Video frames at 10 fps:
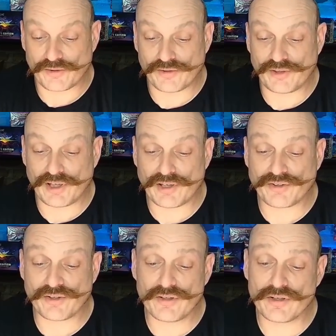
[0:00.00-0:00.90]
Singing a
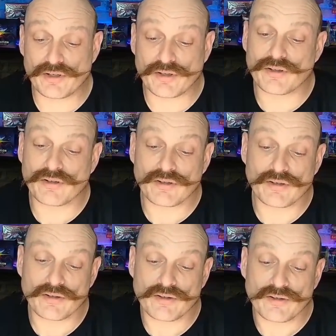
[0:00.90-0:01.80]
song.
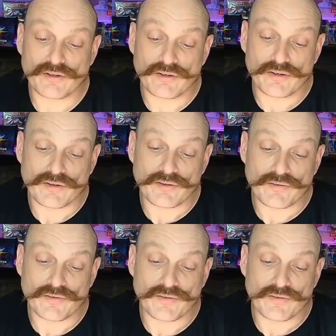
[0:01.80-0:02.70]
Combine that with the Palantir
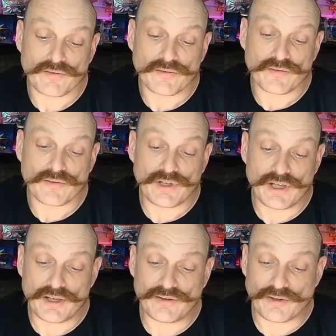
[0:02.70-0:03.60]
you just hit, too.
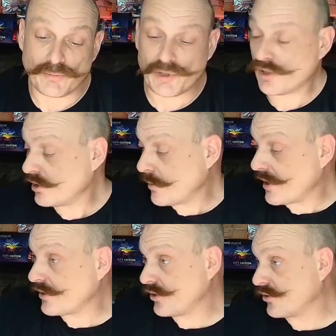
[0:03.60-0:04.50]
Yeah, that's pretty good. The
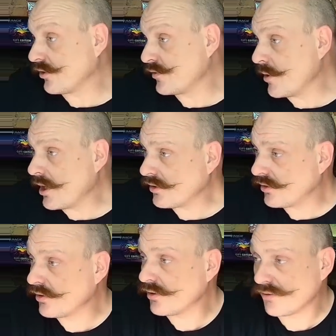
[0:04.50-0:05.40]
Palantir Selfie Box. Yeah.